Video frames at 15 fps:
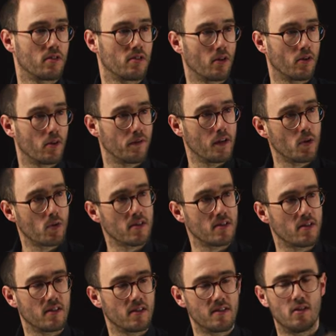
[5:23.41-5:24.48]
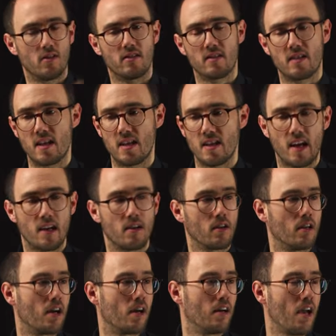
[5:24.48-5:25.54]
So the focus is on the
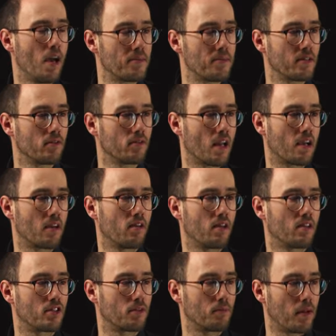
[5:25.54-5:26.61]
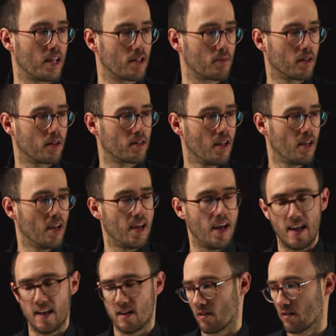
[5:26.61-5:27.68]
angular, absolute angular displacement
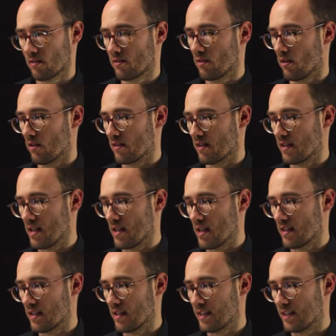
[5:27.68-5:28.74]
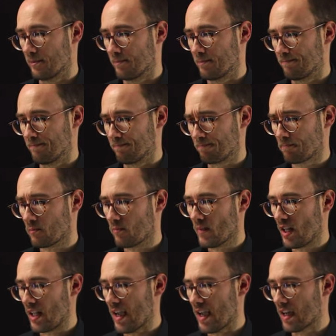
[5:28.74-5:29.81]
and not on the
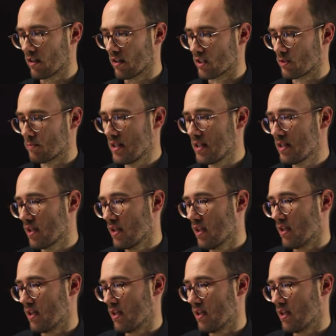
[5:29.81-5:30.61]
angular speed.